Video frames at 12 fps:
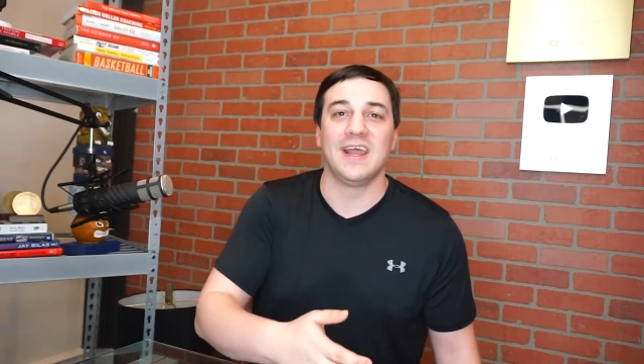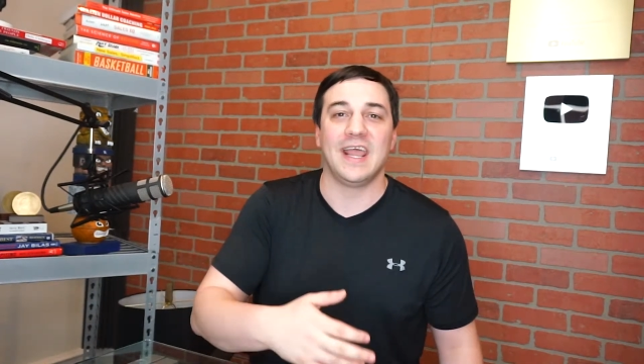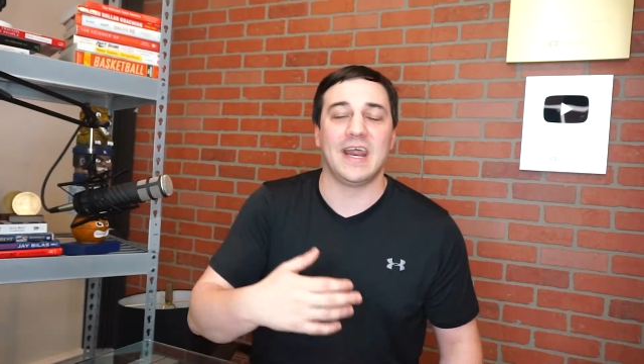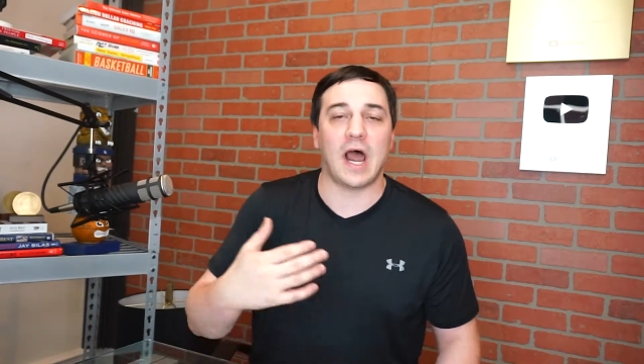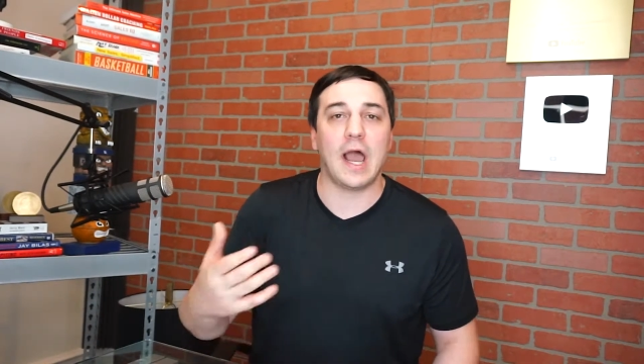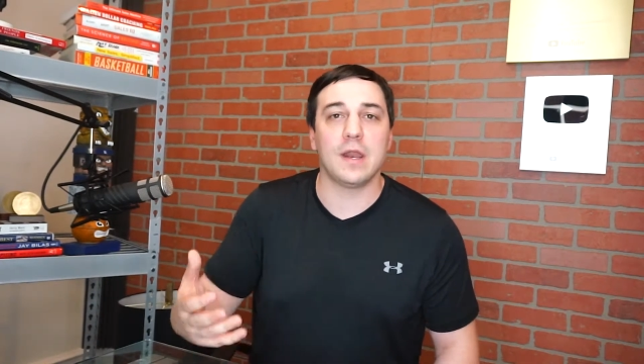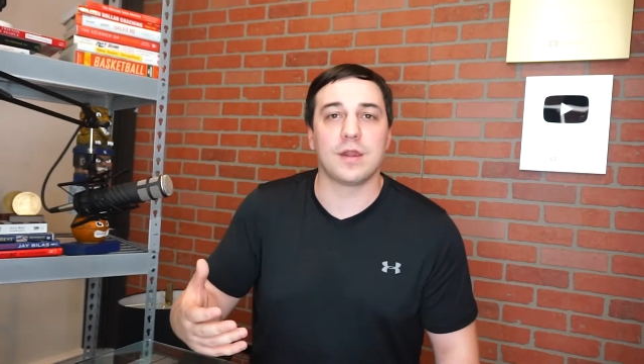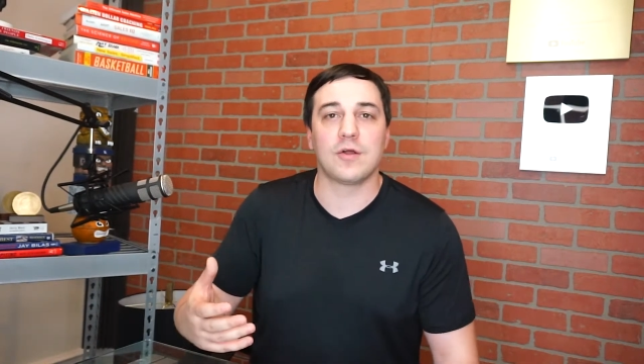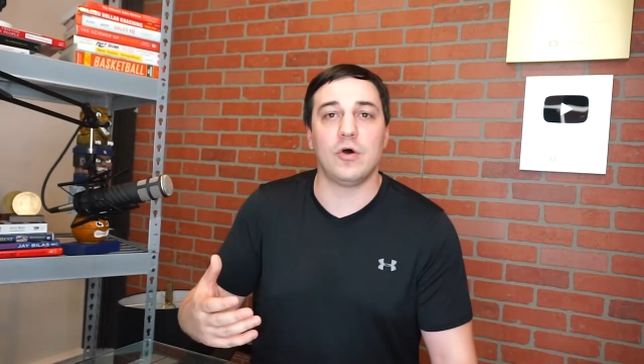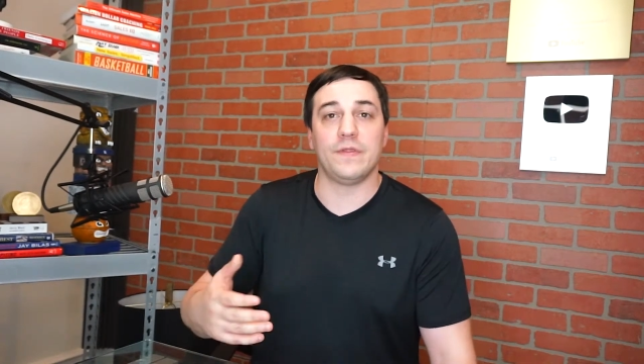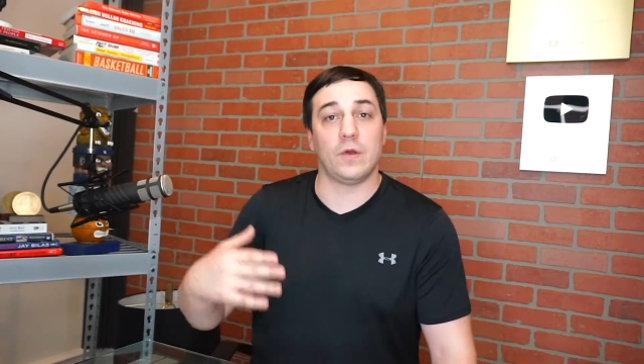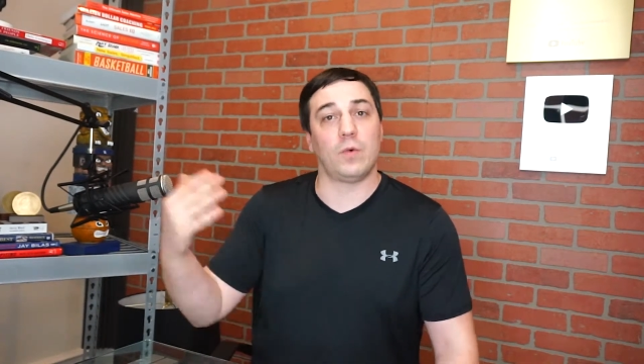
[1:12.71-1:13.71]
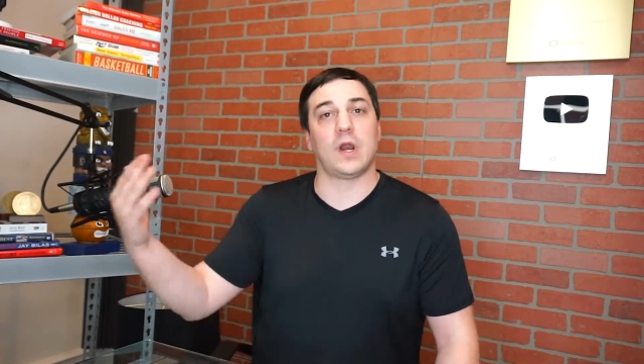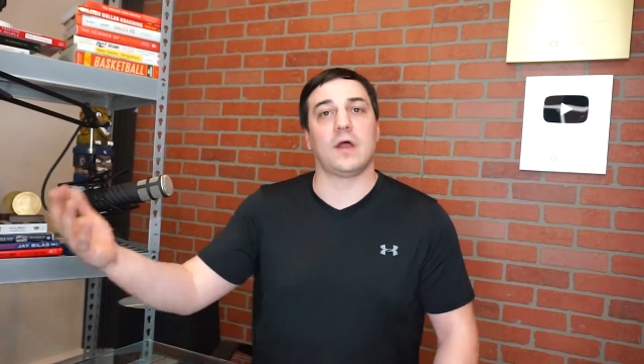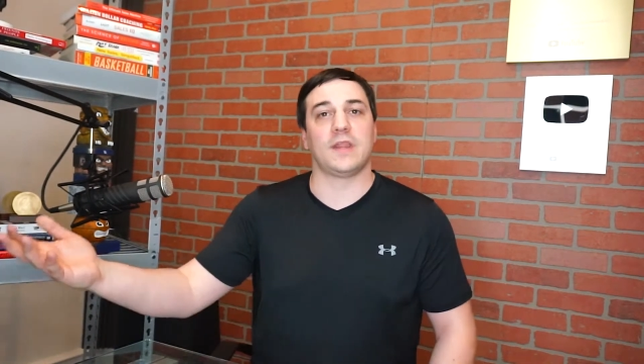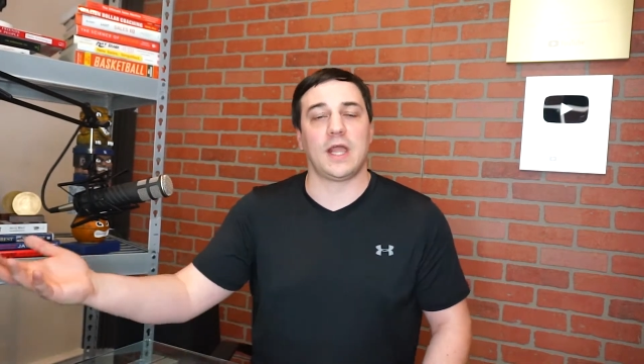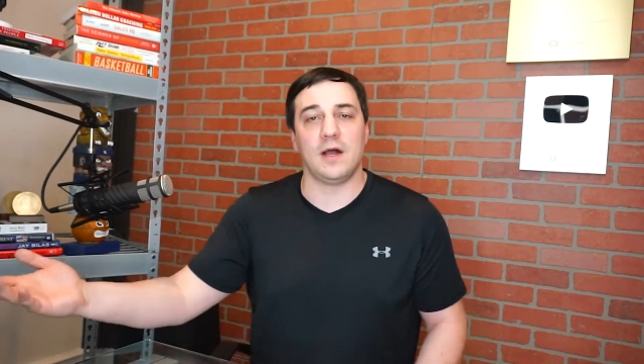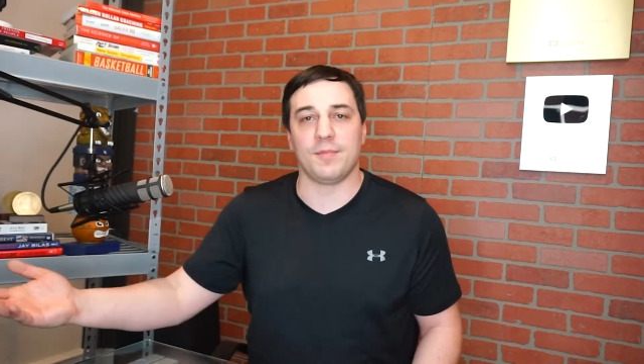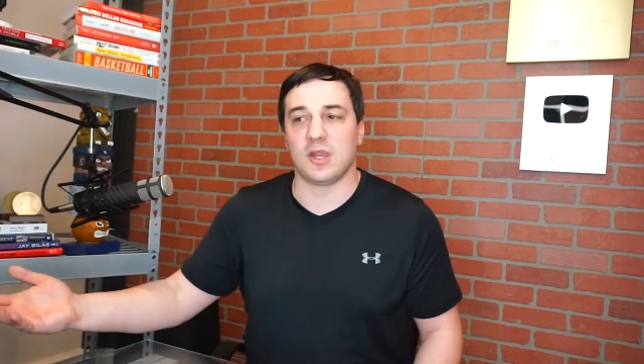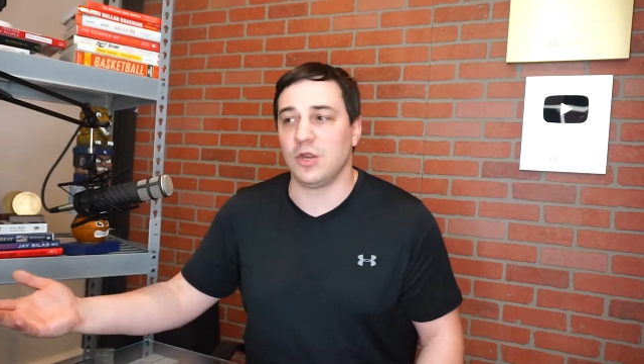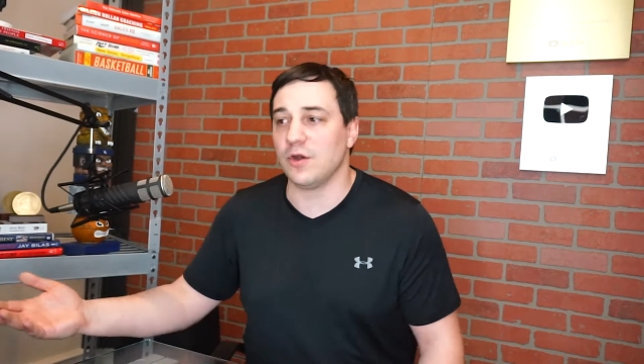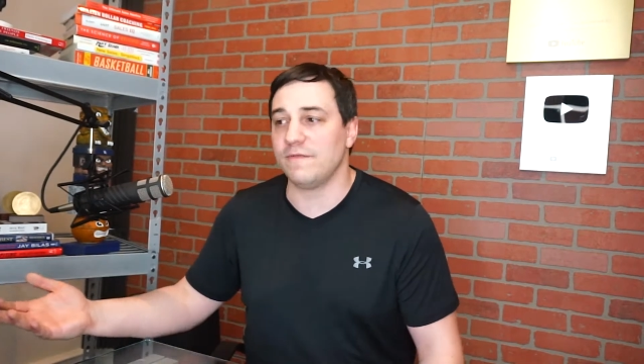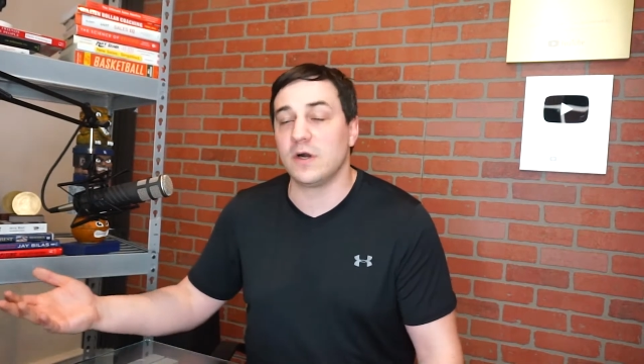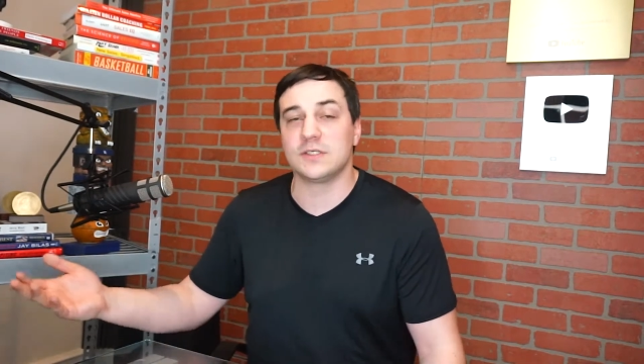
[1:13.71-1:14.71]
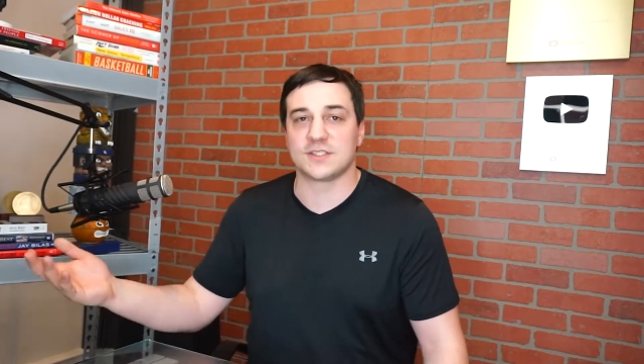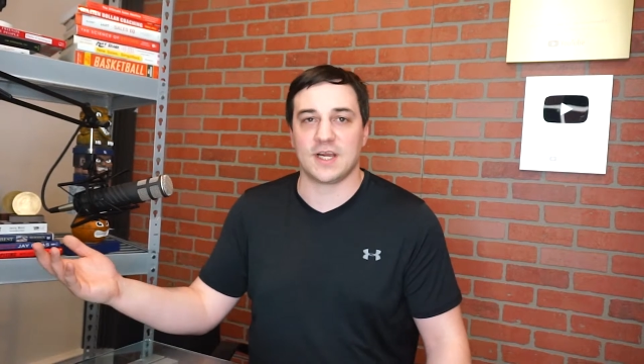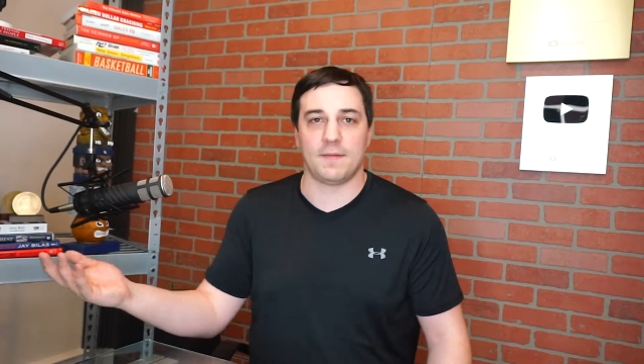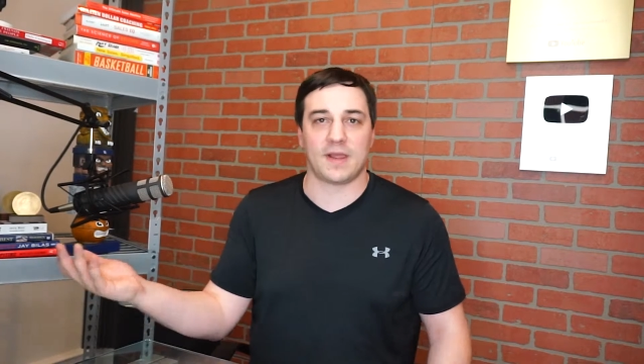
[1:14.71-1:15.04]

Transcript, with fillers: in high school and then went on to Clemson University,